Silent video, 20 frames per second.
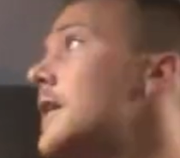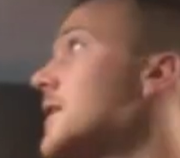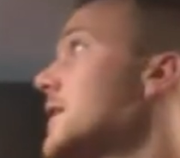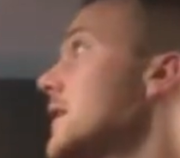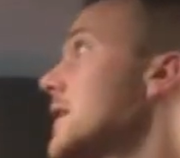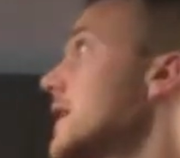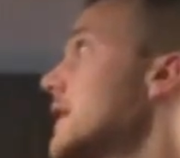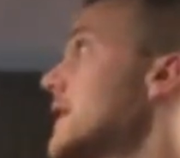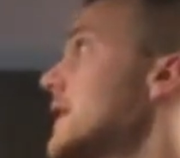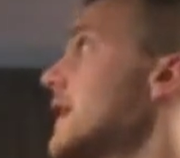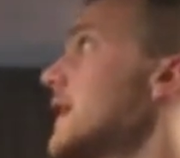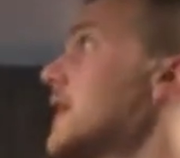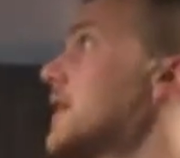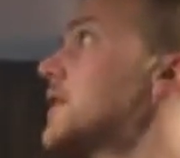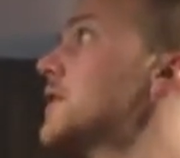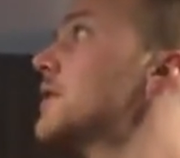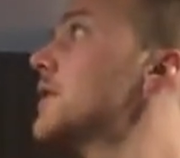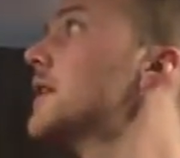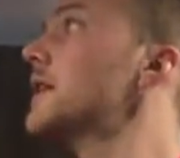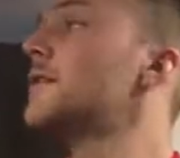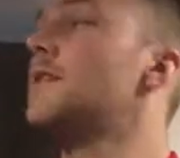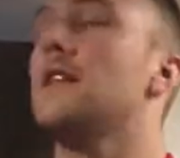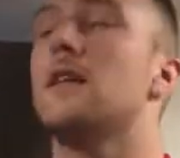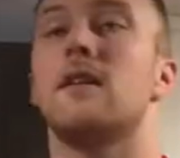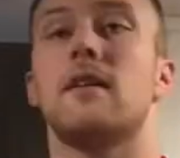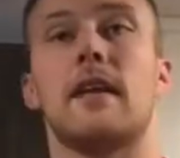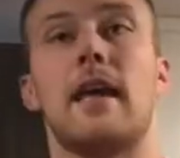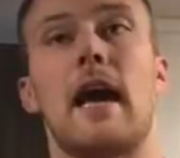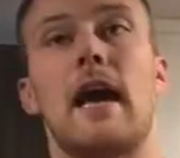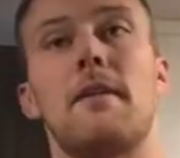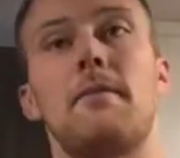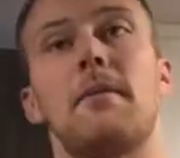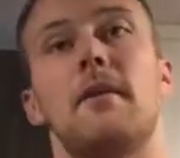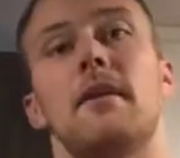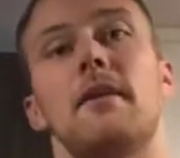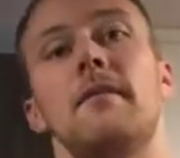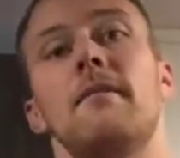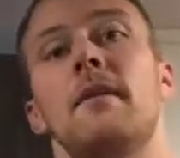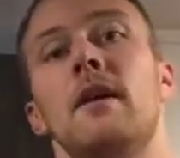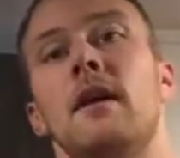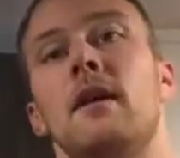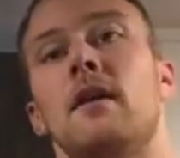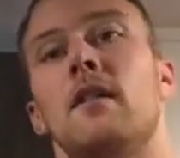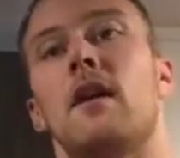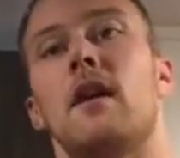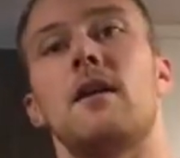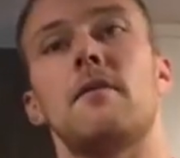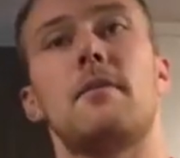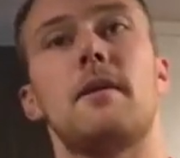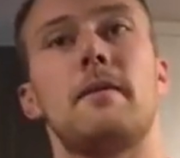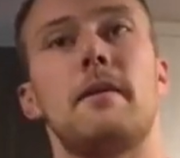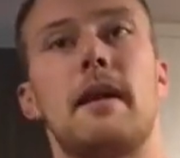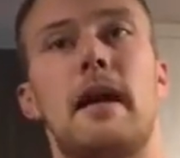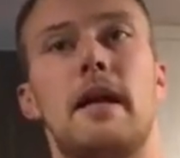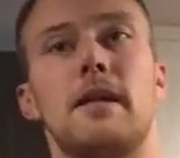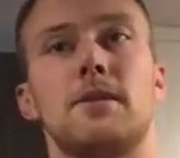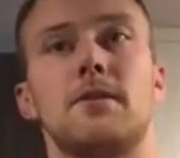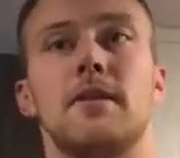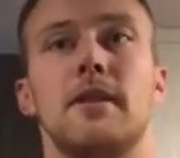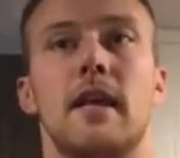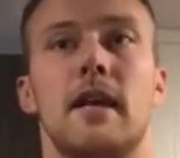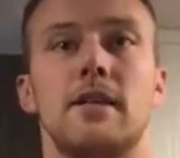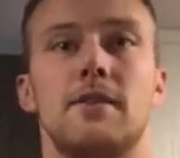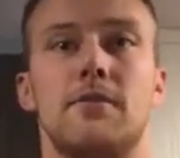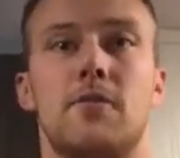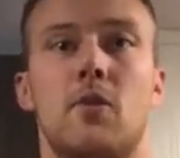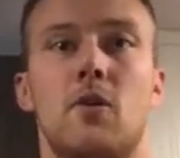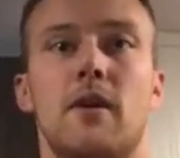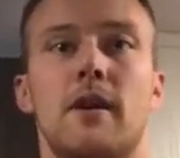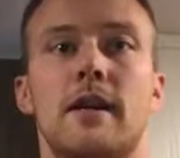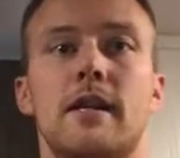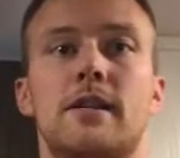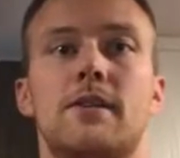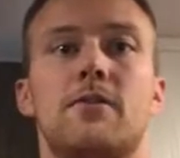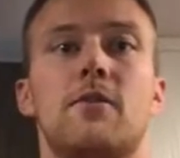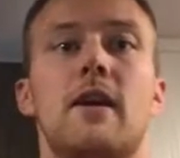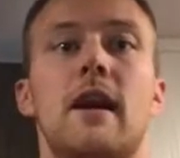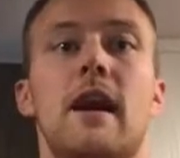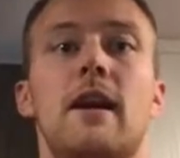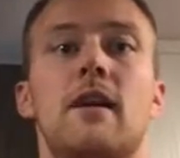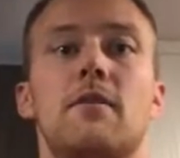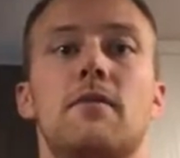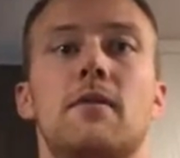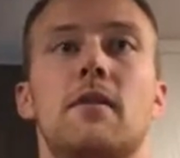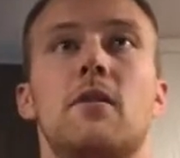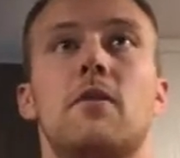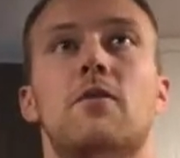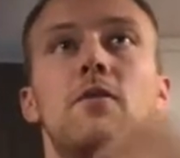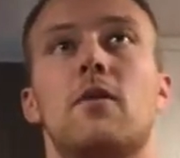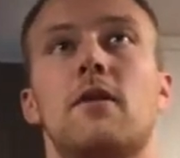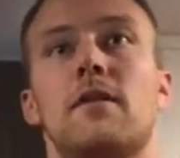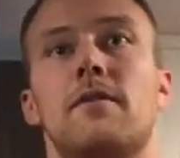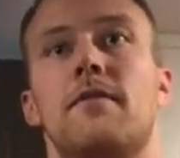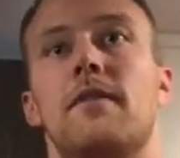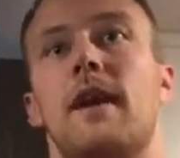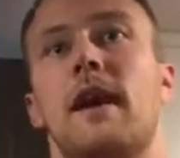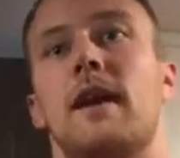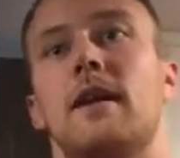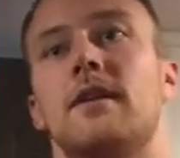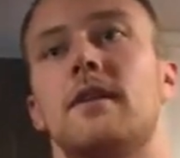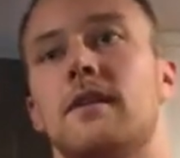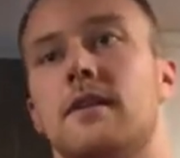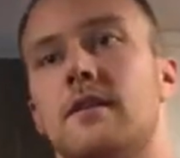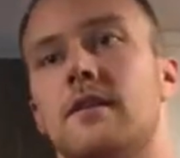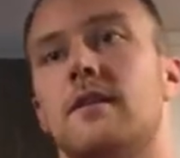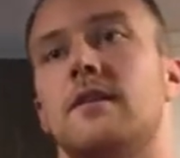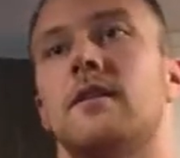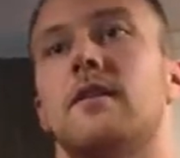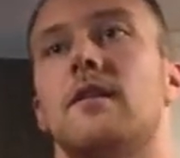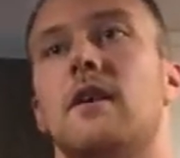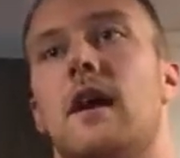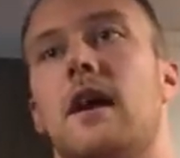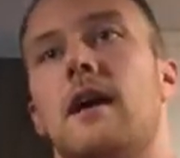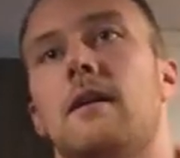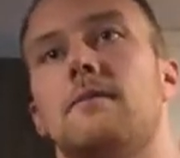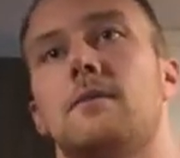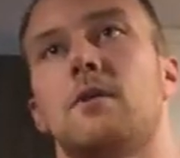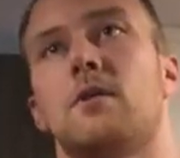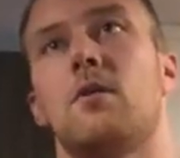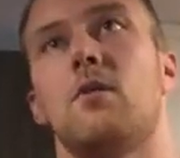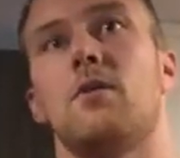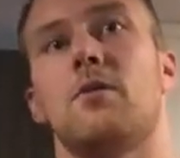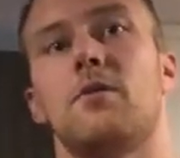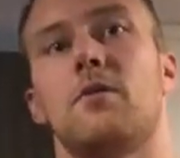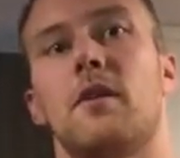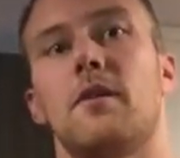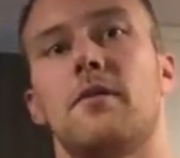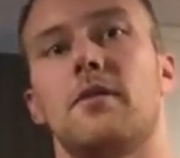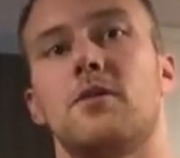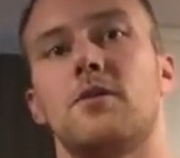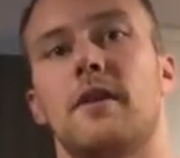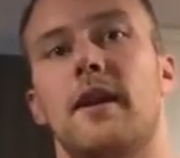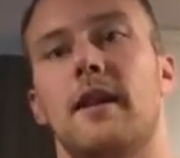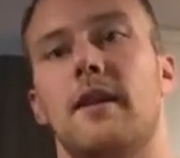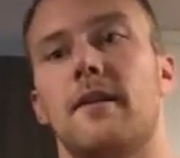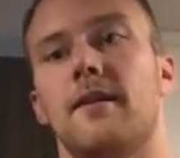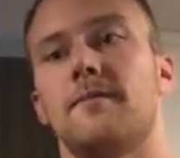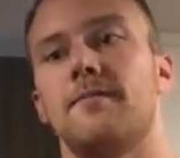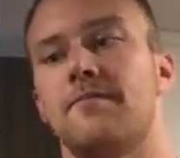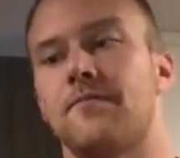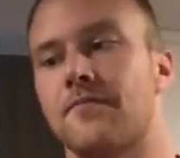So you can see they do leave a little gap here. A lot of people ask what that's for, and it's for airflow for the fan to go throughout the trailer.